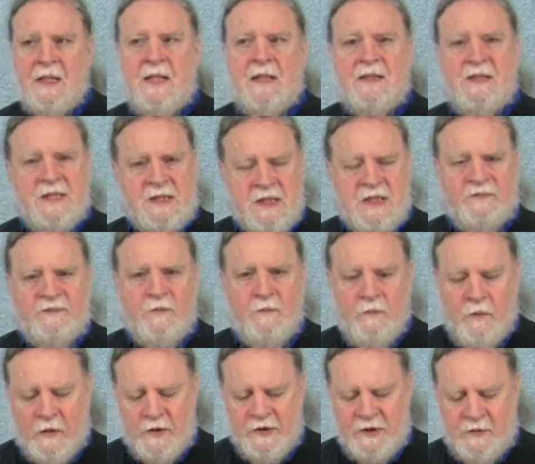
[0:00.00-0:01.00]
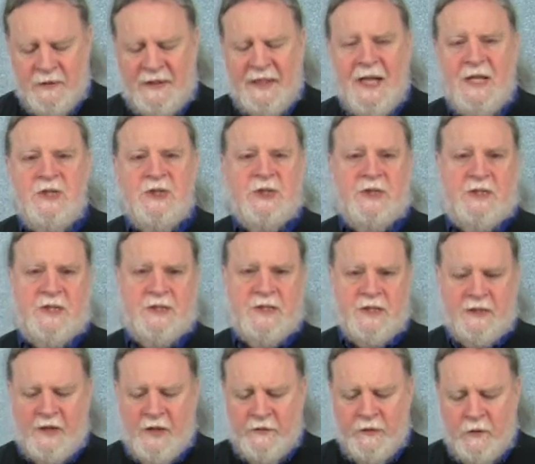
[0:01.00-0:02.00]
This is from Mourt's relation. This is
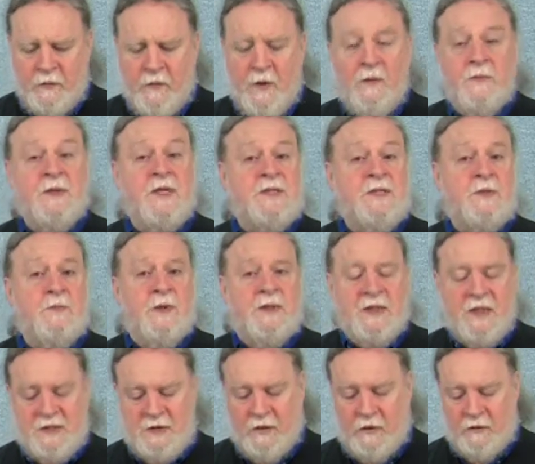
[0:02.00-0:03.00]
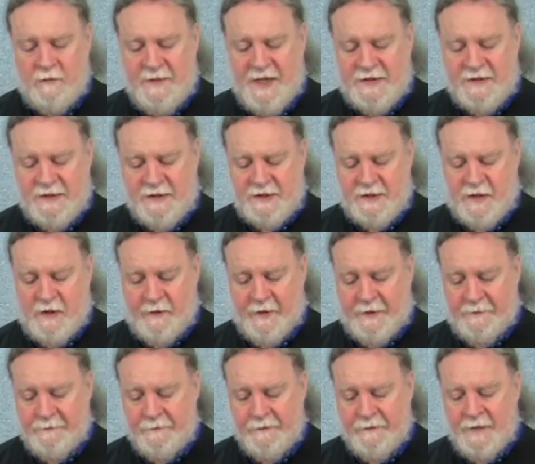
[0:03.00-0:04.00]
another quote. This is what they told
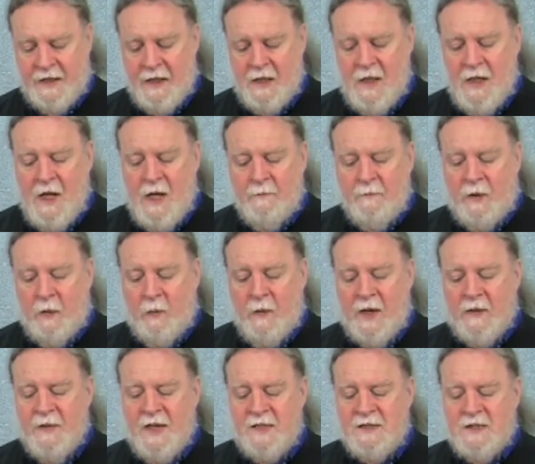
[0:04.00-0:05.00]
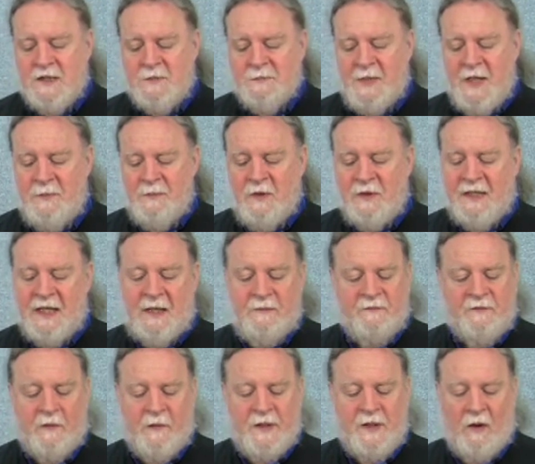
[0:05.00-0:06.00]
Massasoit. But whereas his people came
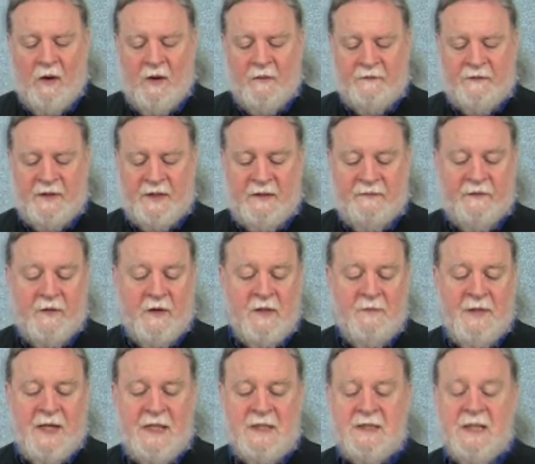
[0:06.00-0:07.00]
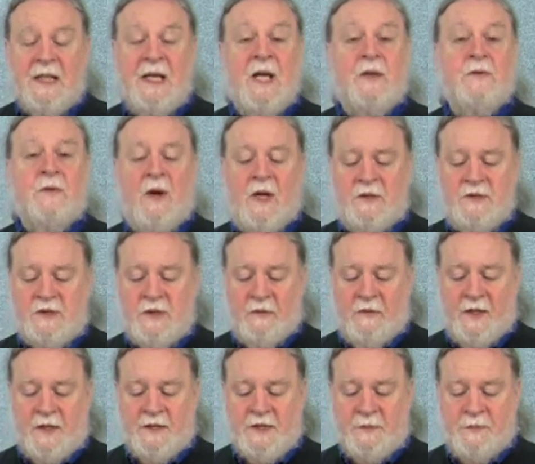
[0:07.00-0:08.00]
very often and very many together unto
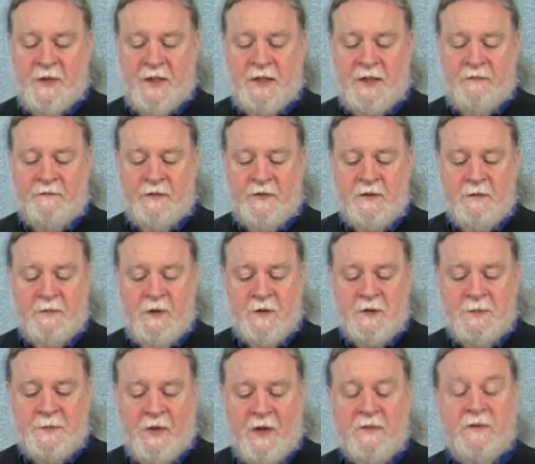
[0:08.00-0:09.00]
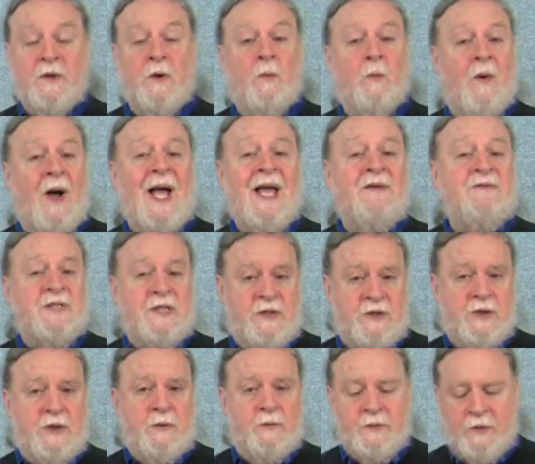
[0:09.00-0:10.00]
us, bringing for the most part their wives and
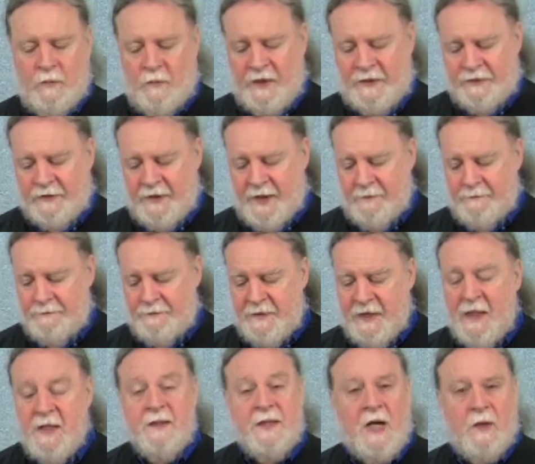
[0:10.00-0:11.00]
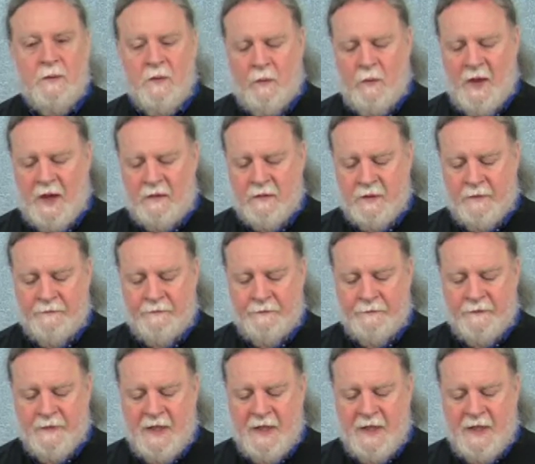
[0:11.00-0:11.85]
children with them, they were welcome